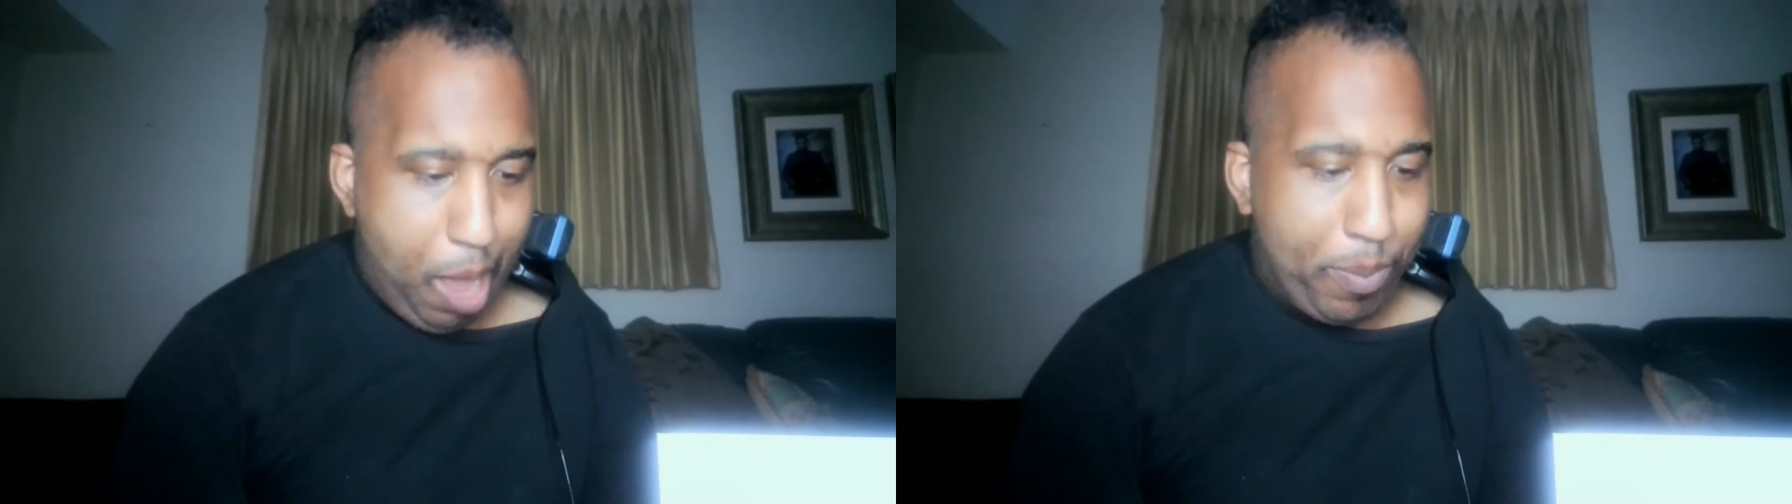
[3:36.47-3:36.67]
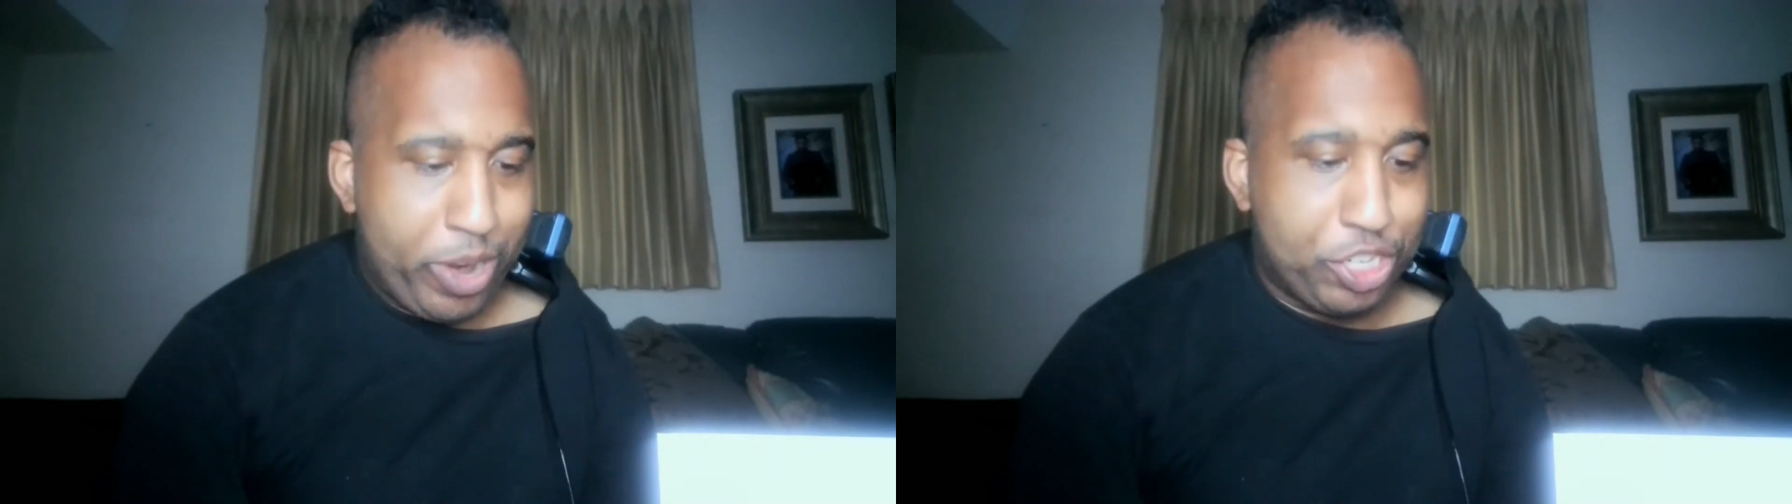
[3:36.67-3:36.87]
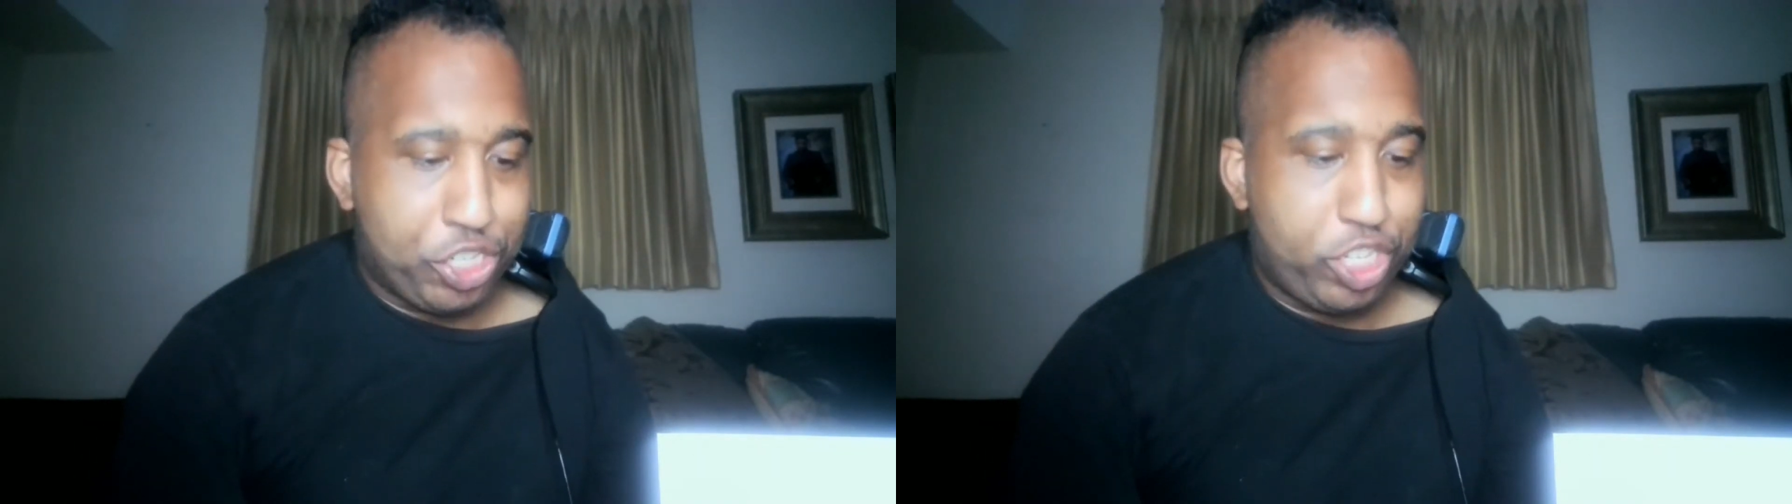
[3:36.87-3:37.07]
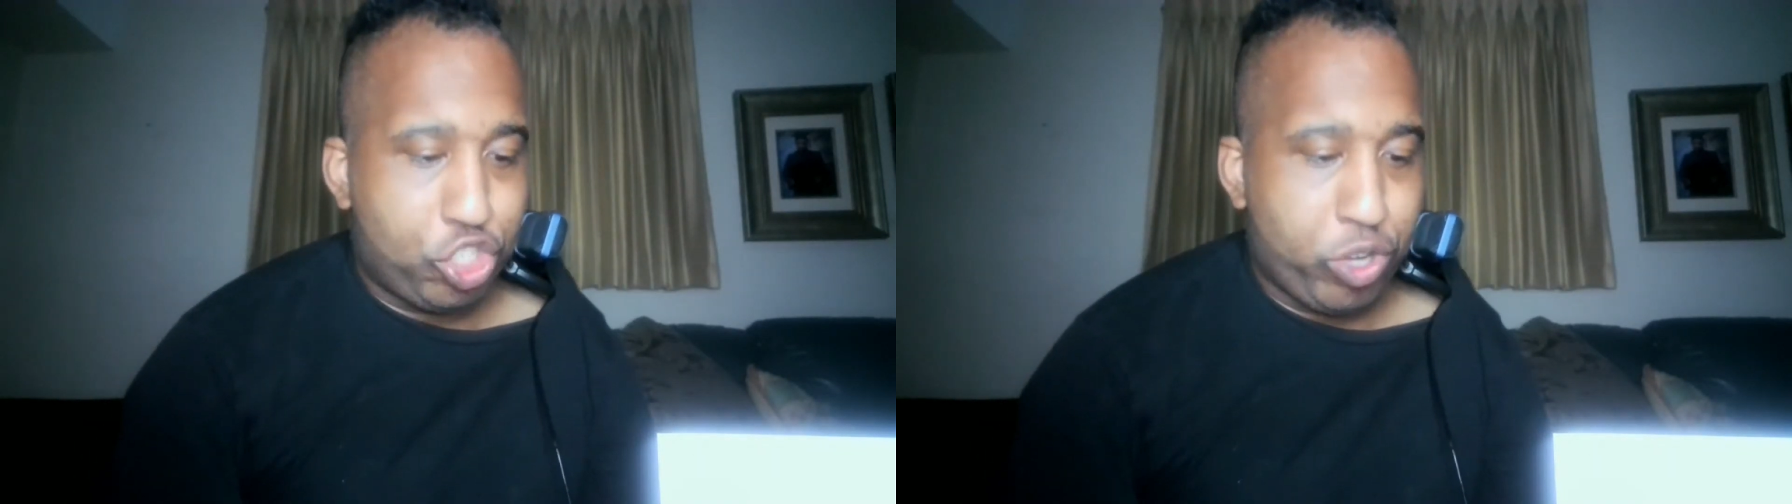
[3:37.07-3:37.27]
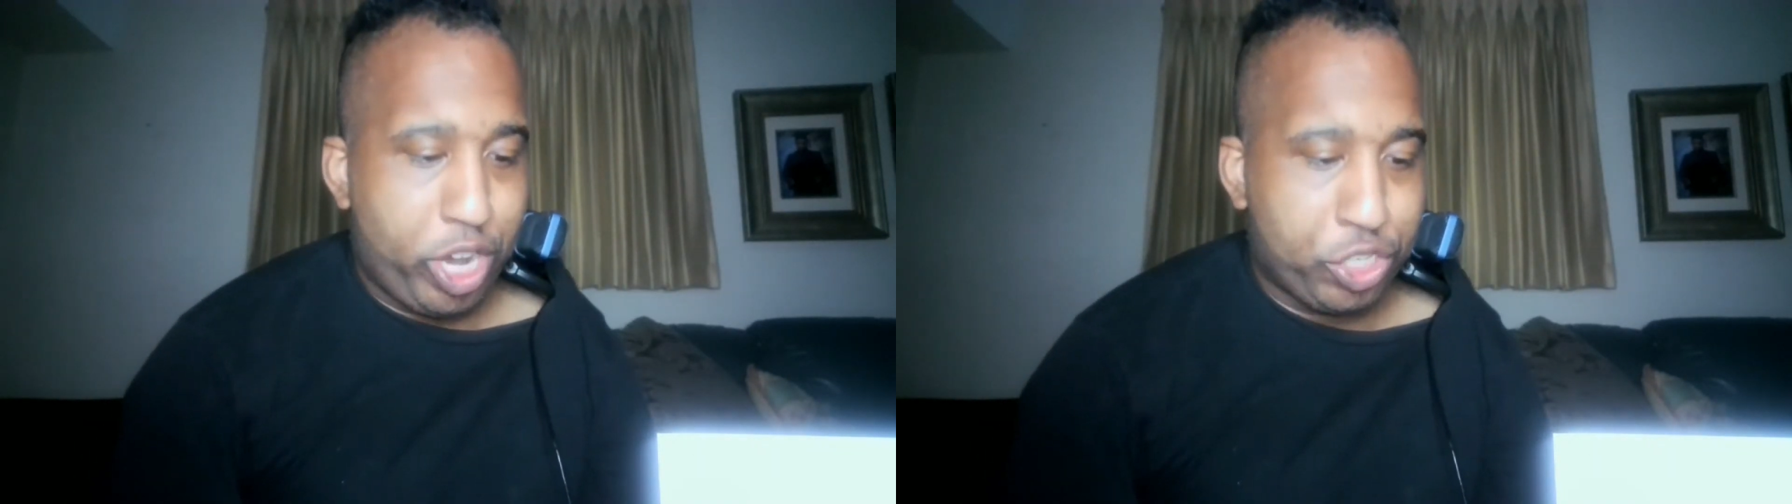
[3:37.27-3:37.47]
Operation
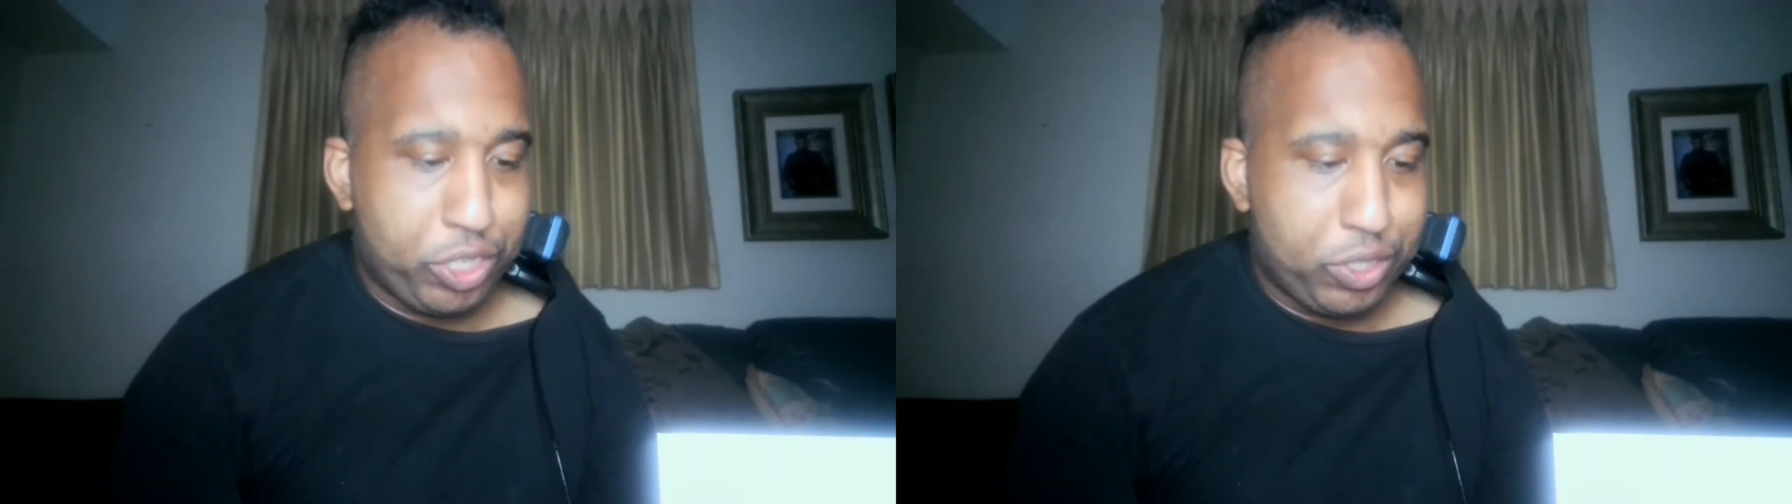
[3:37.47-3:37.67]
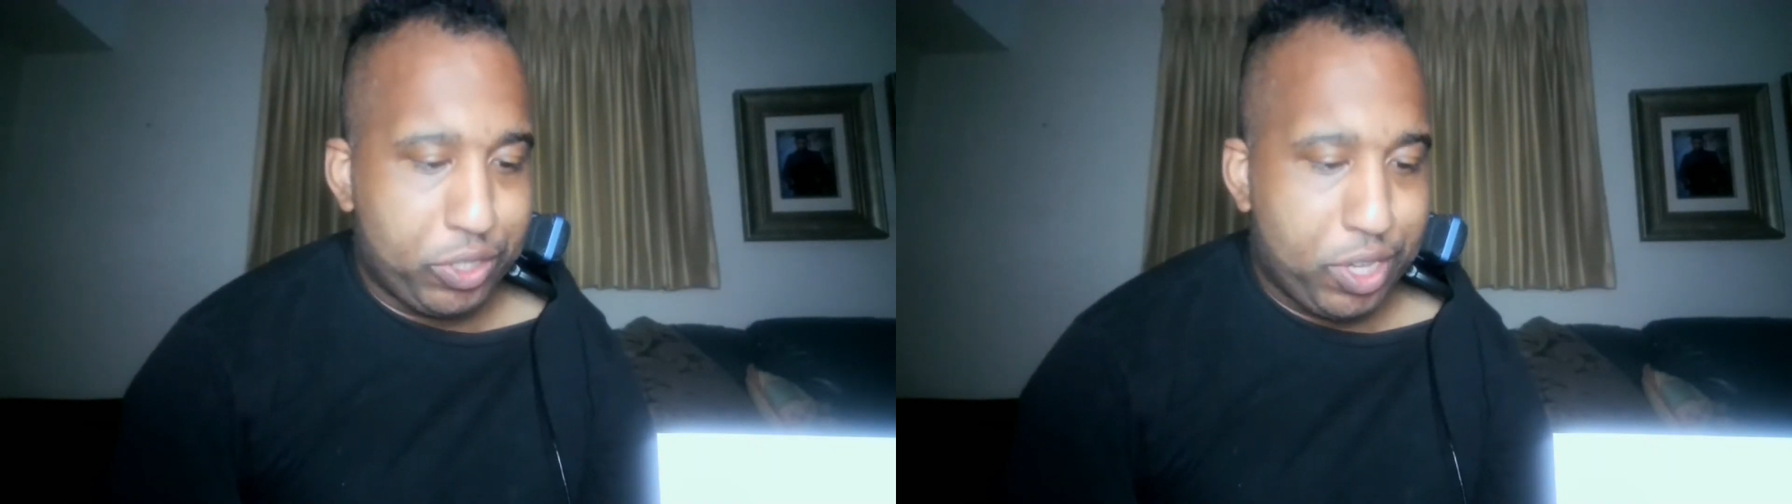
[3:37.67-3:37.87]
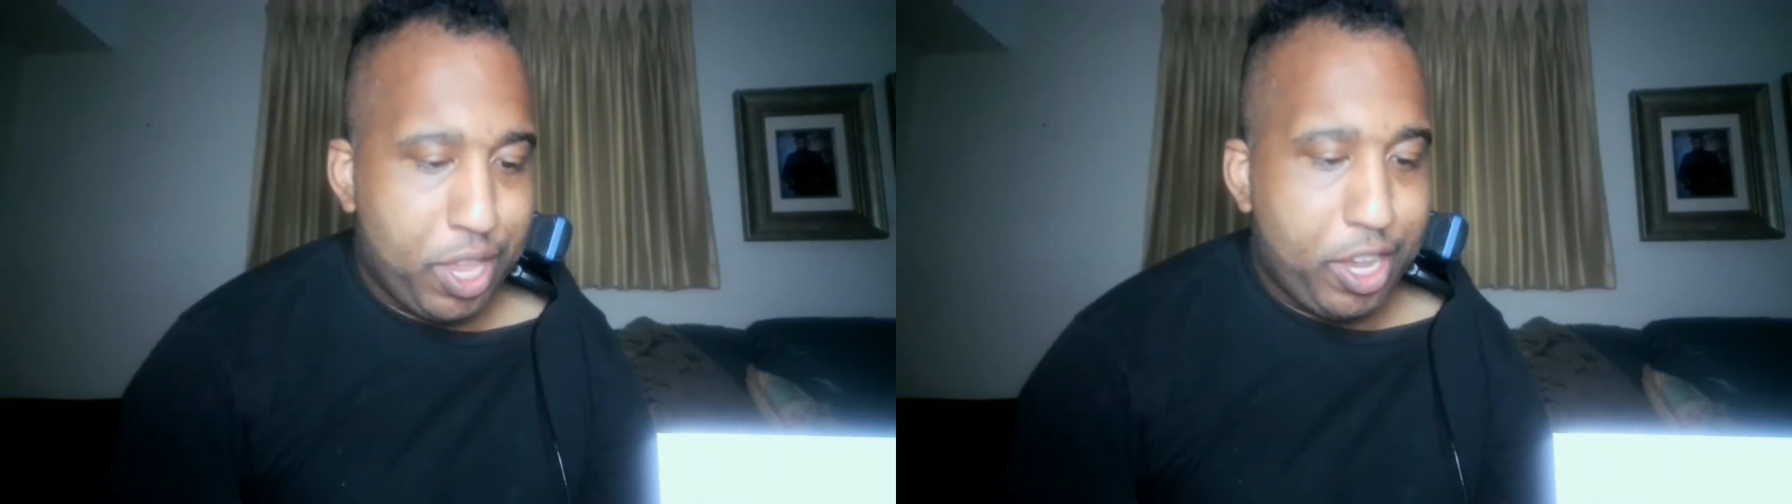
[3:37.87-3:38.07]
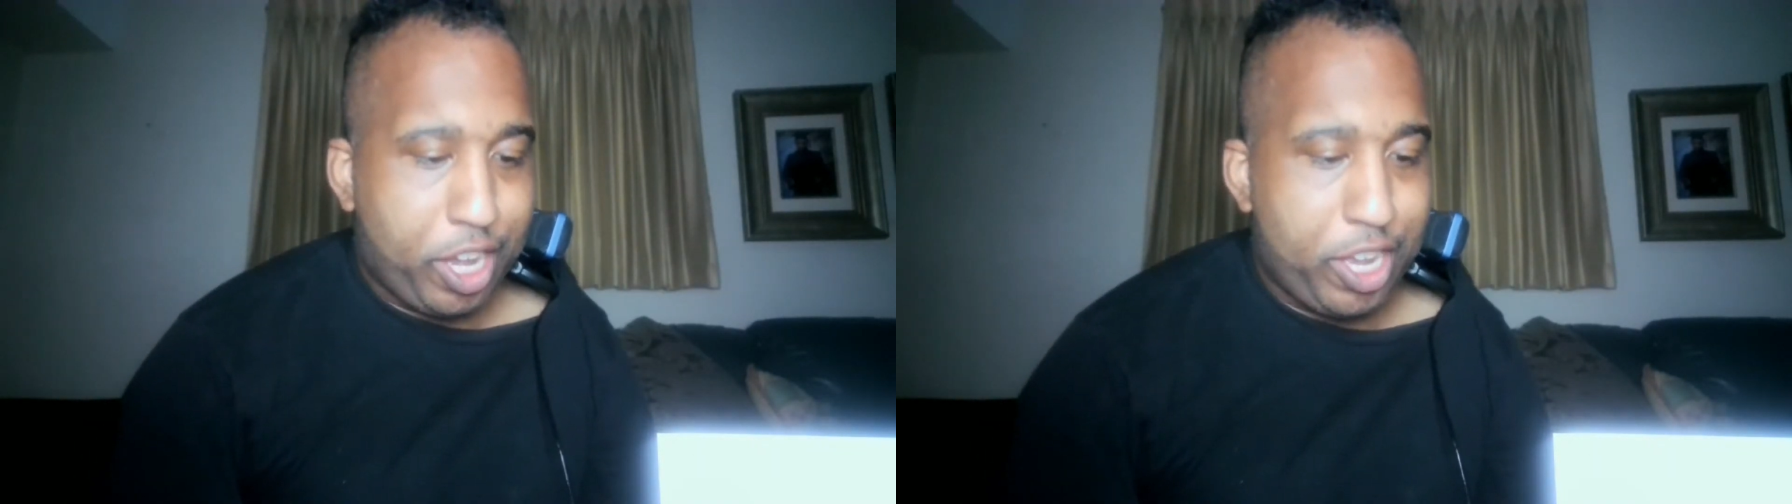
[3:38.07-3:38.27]
instructions.